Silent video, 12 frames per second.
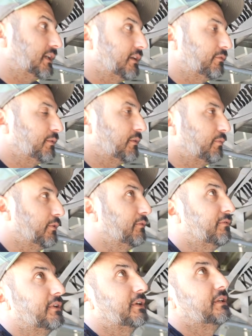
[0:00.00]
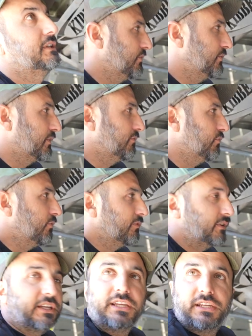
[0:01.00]
has been perfect. Looking
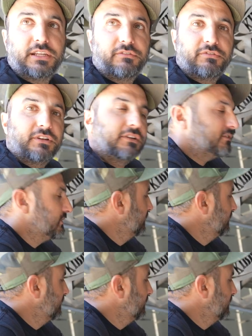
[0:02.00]
forward to getting it finished.